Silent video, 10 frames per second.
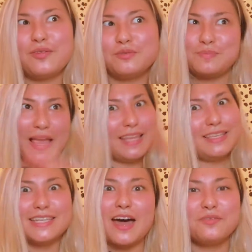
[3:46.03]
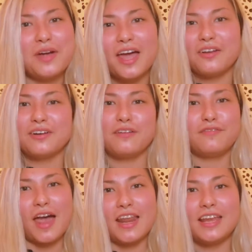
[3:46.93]
paint the town red on a
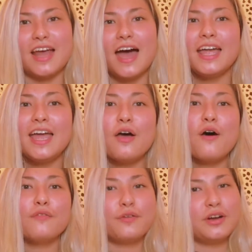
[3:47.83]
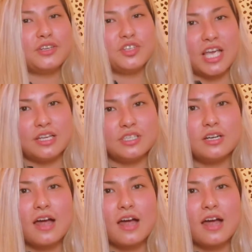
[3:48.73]
Friday night for a chaser.